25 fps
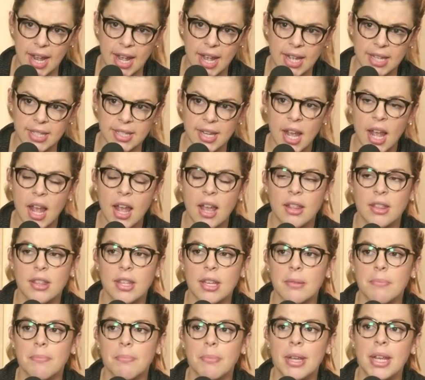And
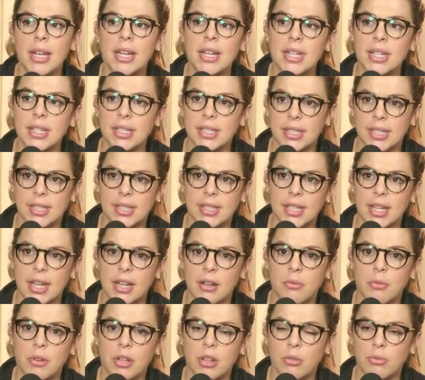the
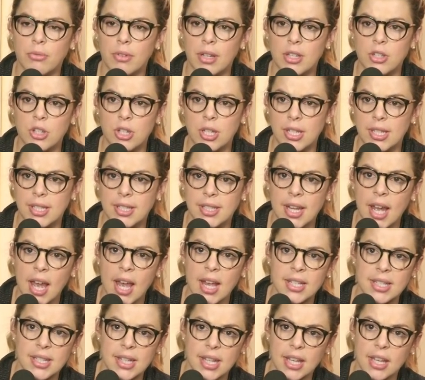immediacy with which he
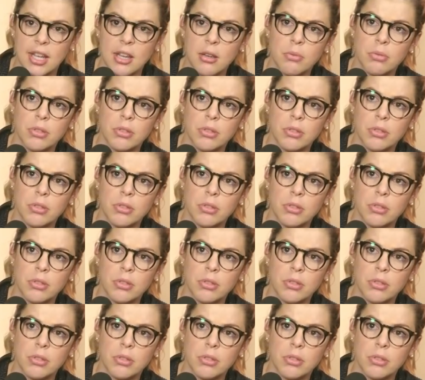says that he